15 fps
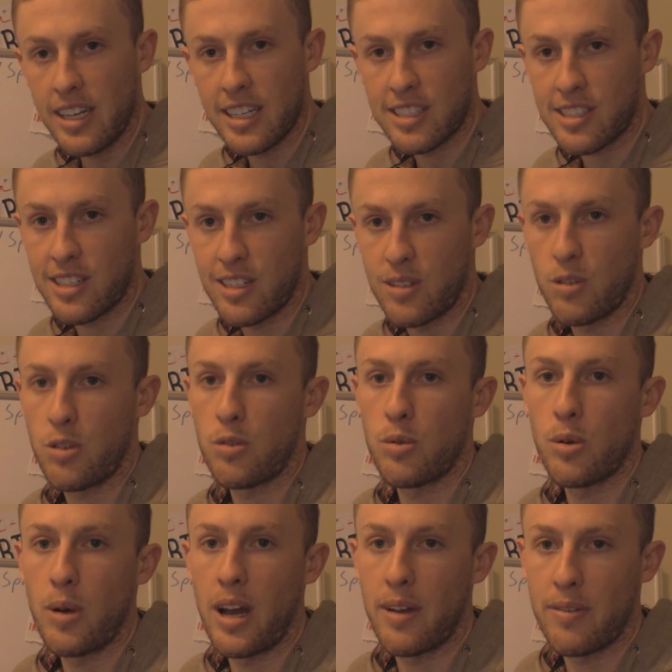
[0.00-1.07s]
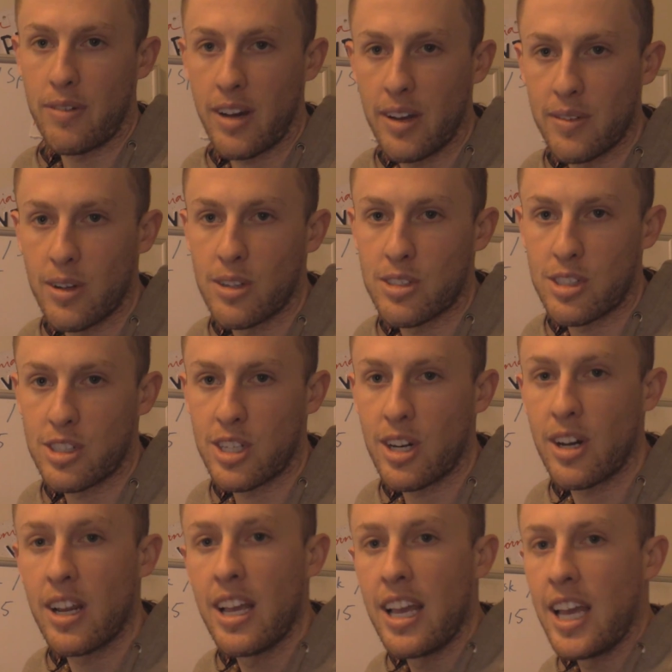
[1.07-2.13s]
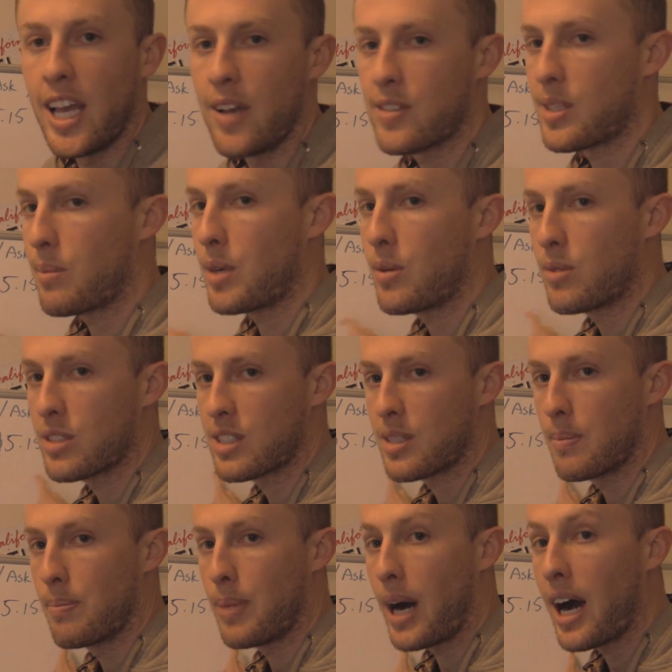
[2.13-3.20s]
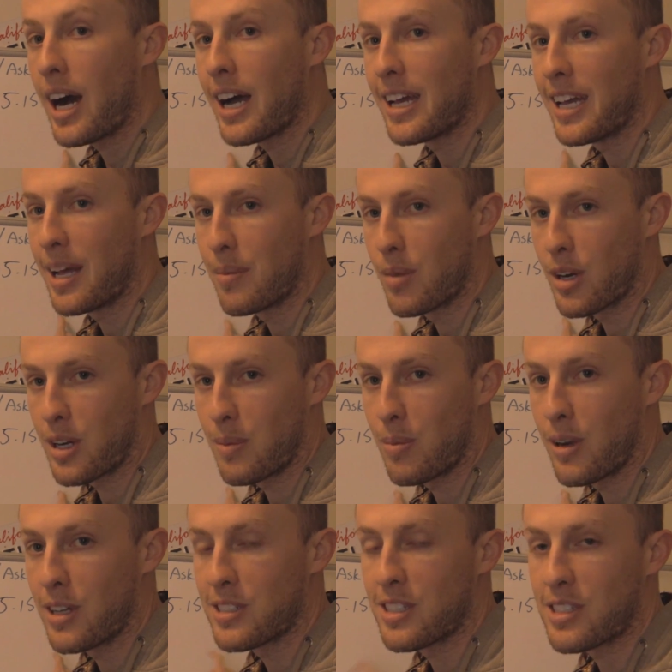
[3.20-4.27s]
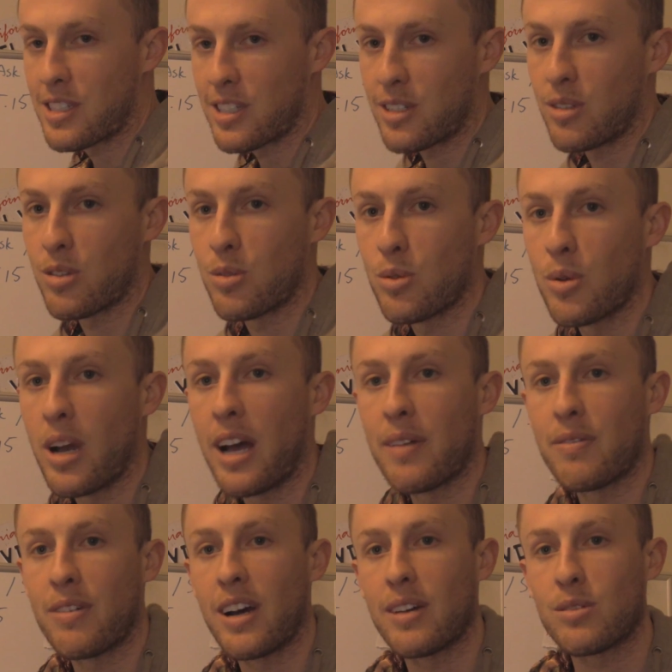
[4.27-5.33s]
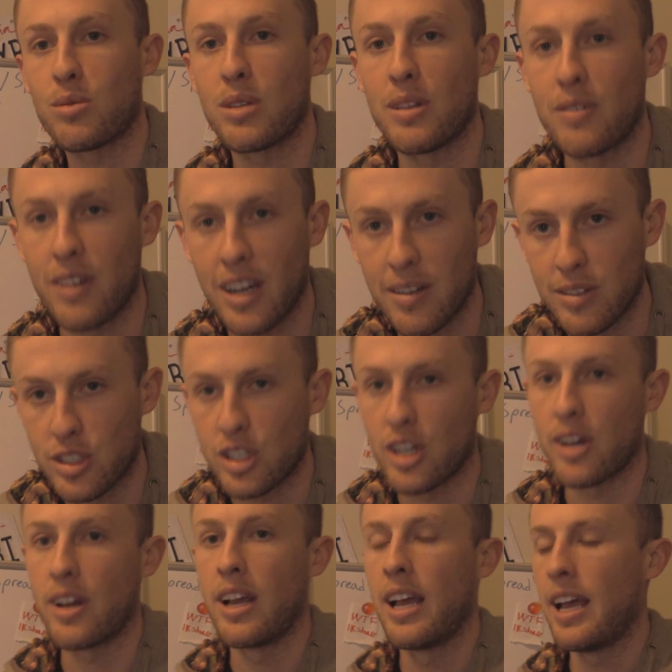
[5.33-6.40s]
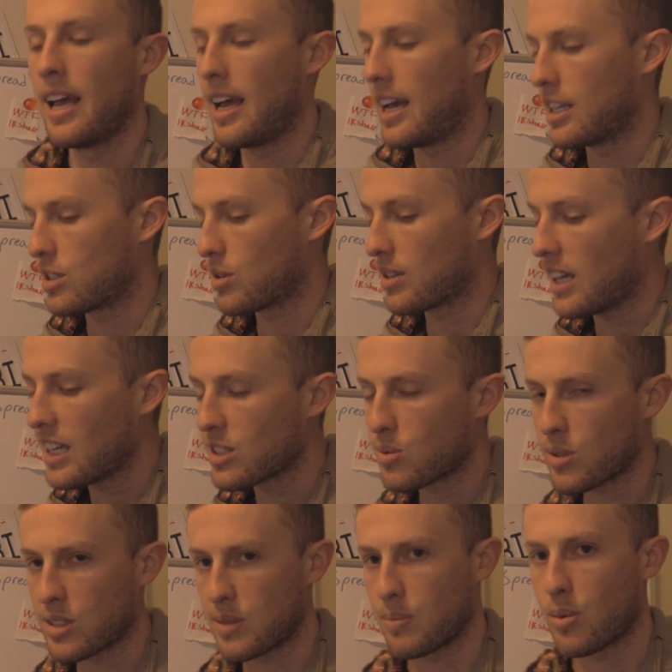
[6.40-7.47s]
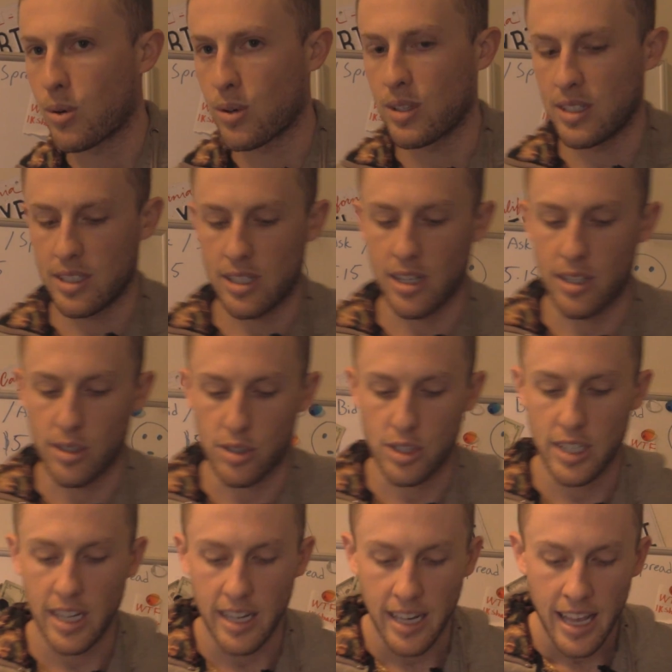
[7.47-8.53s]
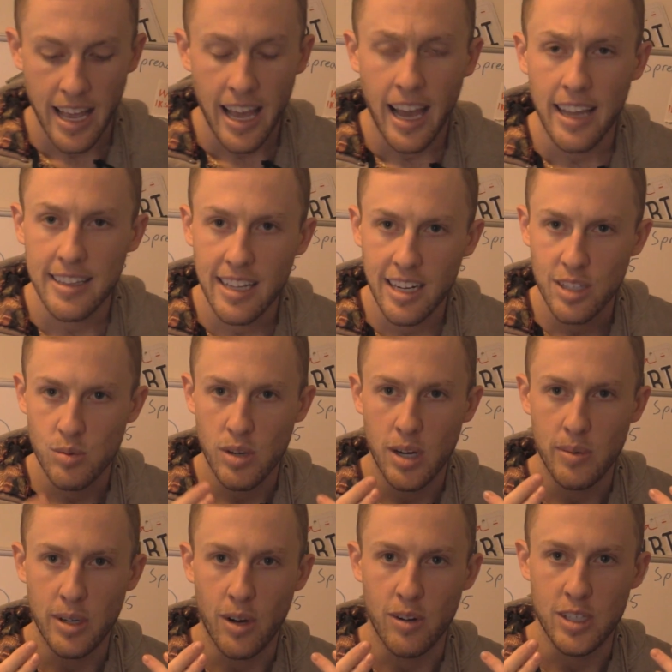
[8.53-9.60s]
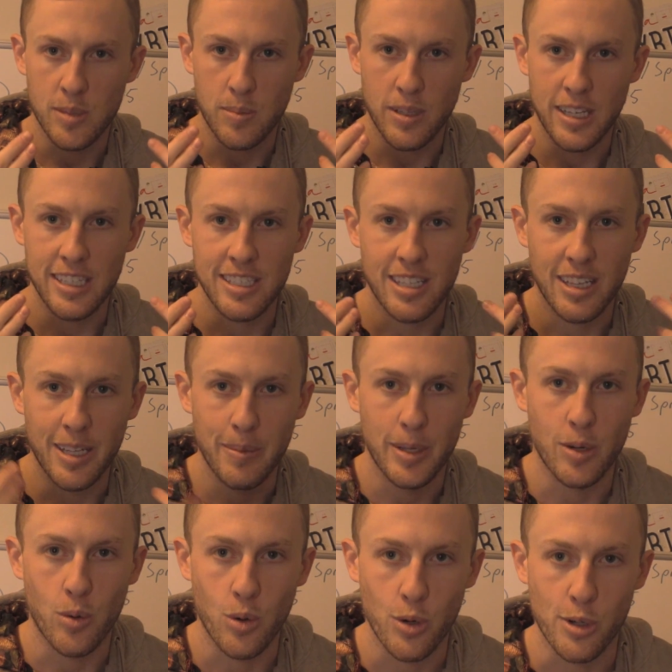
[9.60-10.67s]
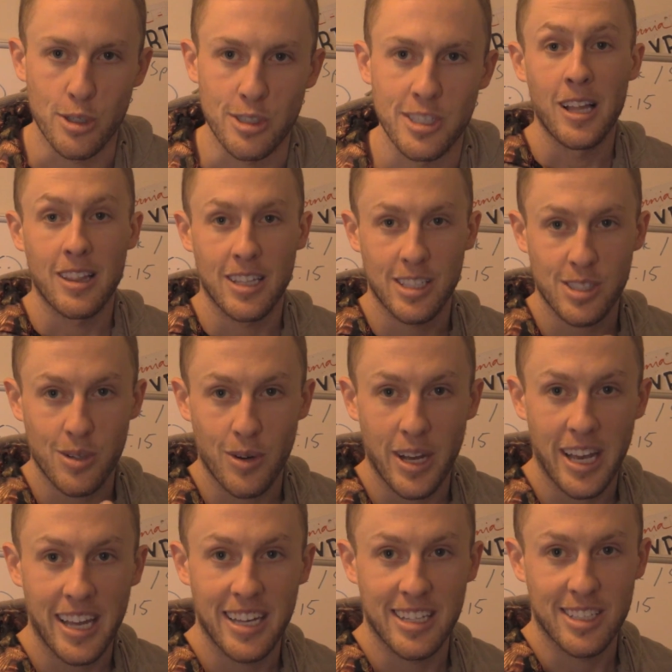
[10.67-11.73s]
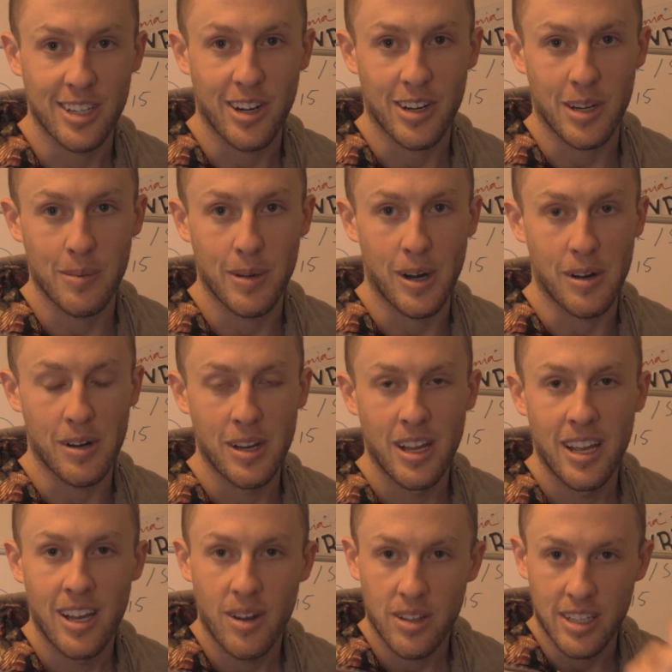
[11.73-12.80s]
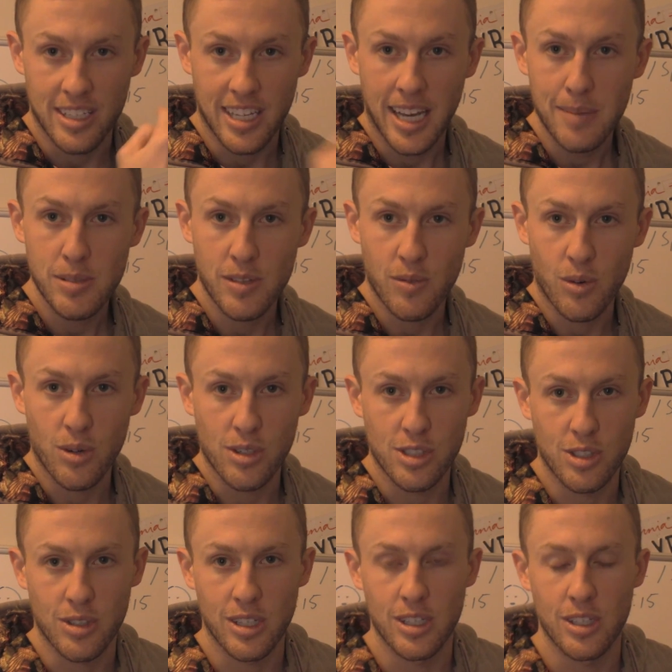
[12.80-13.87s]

it's going to go through at $5 a share. If somebody wants to buy at market price, it's going to go through at $5.25 a share. And so that's what's important to understand, and that is why we always place limit orders. Let's go ahead and talk about the types of orders you can